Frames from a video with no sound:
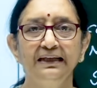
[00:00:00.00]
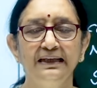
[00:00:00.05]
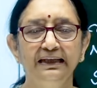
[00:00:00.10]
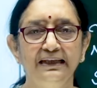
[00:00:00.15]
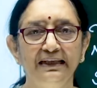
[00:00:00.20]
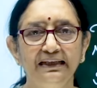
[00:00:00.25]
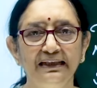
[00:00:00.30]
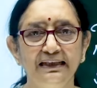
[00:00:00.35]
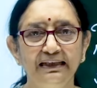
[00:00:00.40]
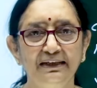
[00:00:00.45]

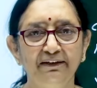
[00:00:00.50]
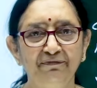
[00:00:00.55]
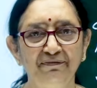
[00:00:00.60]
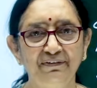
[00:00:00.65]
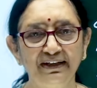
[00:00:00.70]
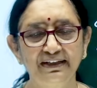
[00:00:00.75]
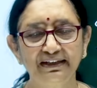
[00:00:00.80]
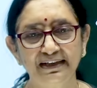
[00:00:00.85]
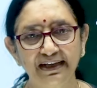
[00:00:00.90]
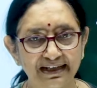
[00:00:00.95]
If
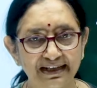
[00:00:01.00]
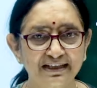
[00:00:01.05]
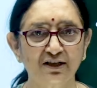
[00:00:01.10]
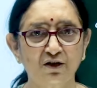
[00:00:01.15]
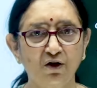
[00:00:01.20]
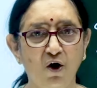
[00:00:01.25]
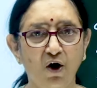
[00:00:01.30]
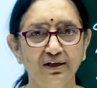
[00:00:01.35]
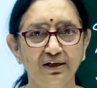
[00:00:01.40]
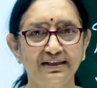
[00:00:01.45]
it is
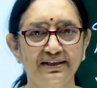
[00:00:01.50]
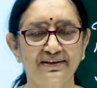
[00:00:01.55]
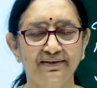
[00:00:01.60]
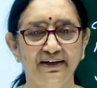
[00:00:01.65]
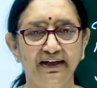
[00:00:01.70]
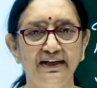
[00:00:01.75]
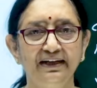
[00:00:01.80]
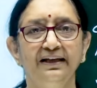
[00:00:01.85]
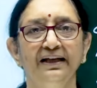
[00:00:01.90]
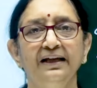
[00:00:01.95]

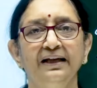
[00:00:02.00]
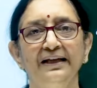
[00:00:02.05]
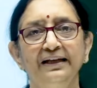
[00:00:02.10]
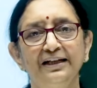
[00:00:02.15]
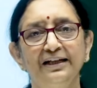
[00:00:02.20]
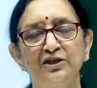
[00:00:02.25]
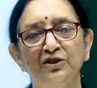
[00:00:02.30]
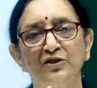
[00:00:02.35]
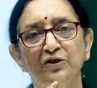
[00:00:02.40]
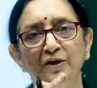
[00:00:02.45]
constant,
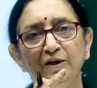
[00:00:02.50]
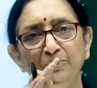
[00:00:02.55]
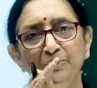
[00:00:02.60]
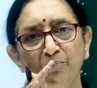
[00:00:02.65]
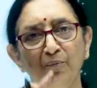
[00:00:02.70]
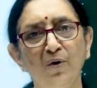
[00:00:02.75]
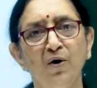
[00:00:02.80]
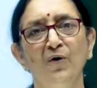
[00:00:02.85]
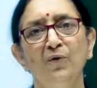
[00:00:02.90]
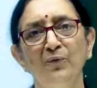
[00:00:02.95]
it should
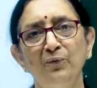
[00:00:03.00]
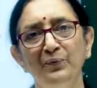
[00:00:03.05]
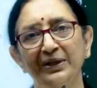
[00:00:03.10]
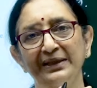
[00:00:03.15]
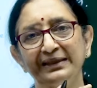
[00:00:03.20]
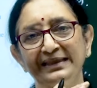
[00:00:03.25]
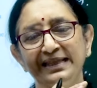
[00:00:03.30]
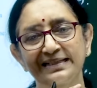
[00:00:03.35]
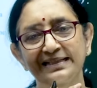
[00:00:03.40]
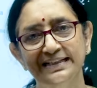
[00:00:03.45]
move
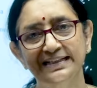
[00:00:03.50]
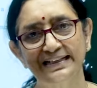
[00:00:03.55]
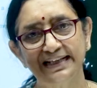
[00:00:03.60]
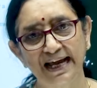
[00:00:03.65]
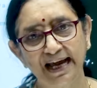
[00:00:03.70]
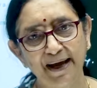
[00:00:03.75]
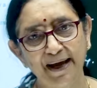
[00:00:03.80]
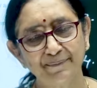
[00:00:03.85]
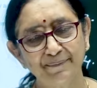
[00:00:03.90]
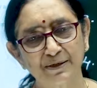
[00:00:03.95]
with the
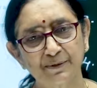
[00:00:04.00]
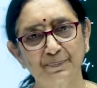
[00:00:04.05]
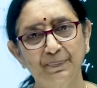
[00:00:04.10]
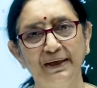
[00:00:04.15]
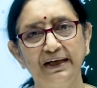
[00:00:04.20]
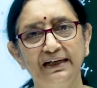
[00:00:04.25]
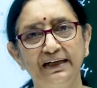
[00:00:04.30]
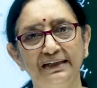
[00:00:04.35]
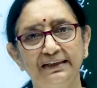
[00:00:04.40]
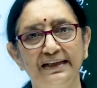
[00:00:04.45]
same
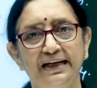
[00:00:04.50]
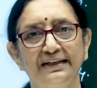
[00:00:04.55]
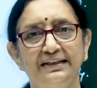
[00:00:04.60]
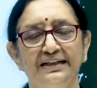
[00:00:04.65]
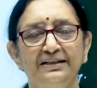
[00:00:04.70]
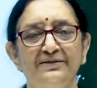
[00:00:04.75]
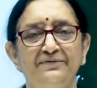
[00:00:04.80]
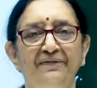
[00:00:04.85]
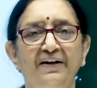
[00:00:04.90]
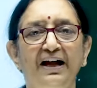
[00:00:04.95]
speed, that
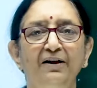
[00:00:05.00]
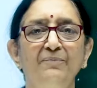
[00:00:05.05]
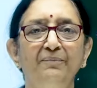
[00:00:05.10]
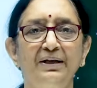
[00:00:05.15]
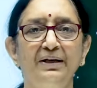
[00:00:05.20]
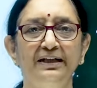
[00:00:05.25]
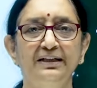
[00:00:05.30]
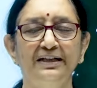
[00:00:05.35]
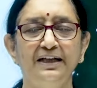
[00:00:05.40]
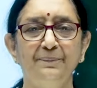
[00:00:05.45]
is 5
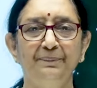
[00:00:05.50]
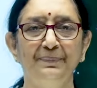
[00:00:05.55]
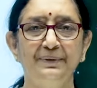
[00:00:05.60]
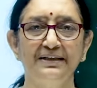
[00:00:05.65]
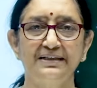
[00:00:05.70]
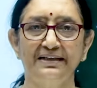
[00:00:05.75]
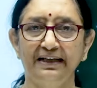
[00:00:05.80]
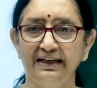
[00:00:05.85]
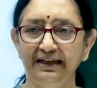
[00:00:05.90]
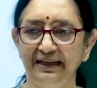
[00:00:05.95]
meters per
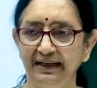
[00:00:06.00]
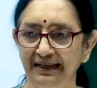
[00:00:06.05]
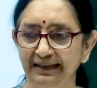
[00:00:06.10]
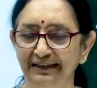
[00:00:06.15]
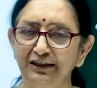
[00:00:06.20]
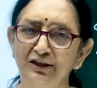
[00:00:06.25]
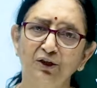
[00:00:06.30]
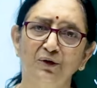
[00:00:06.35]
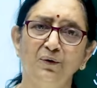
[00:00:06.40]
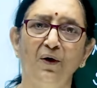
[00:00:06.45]

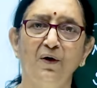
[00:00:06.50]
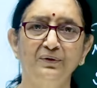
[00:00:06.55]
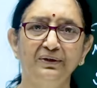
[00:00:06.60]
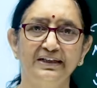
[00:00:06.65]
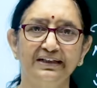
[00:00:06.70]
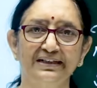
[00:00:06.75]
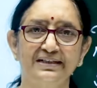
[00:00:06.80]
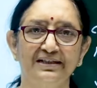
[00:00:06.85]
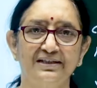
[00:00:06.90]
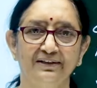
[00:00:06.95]
second, throughout
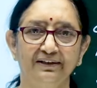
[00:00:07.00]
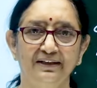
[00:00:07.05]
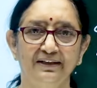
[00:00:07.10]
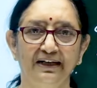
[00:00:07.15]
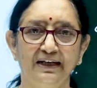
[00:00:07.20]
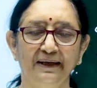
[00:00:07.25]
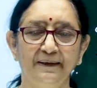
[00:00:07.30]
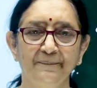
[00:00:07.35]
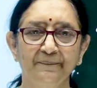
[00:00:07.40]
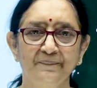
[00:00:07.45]
its
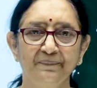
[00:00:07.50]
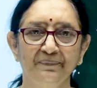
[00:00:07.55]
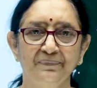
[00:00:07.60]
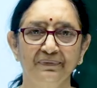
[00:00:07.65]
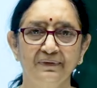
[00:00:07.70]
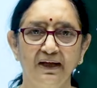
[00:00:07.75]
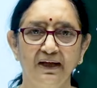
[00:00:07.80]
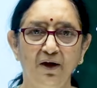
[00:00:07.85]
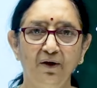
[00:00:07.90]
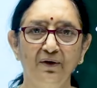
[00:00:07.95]
journey.
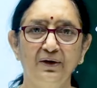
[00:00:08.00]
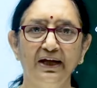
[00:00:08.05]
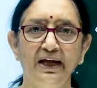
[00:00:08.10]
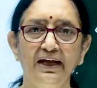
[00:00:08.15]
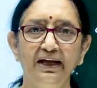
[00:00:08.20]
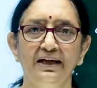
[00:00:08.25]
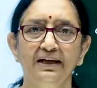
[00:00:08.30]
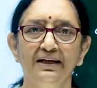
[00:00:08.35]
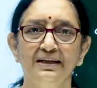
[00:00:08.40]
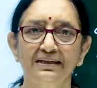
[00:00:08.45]

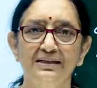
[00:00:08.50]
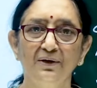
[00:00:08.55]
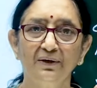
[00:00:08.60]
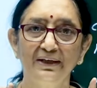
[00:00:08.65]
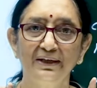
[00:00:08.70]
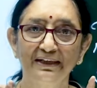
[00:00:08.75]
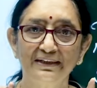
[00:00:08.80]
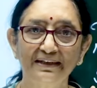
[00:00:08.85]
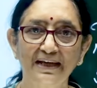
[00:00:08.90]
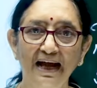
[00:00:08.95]
Okay, so
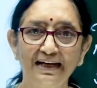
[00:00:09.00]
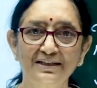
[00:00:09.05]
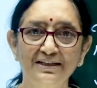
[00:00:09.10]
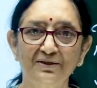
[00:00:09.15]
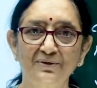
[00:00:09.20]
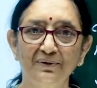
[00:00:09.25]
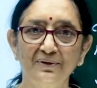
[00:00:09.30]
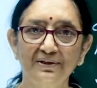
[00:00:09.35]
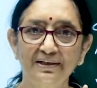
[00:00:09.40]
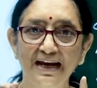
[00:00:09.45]
it has
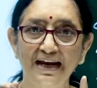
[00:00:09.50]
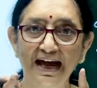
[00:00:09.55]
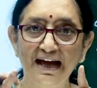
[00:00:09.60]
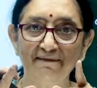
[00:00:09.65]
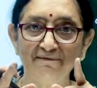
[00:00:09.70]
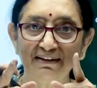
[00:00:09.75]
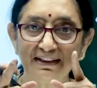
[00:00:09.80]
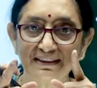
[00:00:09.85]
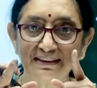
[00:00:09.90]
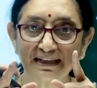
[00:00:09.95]
to
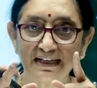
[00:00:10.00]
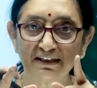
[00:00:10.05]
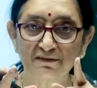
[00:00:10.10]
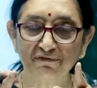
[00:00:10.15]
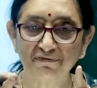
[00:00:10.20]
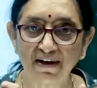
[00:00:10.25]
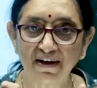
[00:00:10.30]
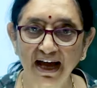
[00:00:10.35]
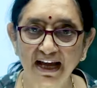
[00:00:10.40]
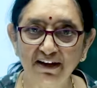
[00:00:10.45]
travel that
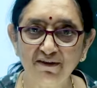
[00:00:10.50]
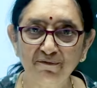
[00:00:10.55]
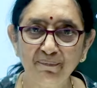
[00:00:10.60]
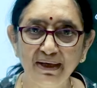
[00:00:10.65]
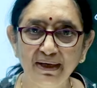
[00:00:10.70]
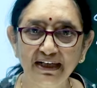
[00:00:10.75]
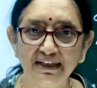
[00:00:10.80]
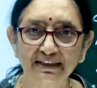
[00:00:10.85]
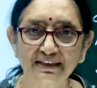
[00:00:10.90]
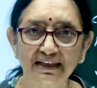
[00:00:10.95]
5
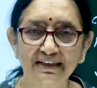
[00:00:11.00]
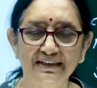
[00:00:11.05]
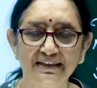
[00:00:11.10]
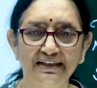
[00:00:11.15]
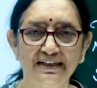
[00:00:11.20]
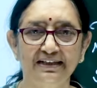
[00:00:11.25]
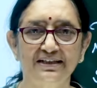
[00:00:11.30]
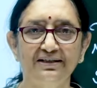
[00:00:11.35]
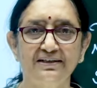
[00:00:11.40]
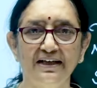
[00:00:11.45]
meter
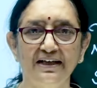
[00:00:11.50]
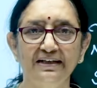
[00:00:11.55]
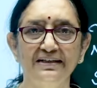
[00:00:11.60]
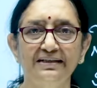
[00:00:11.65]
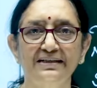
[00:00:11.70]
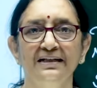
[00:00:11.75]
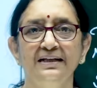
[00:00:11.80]
distance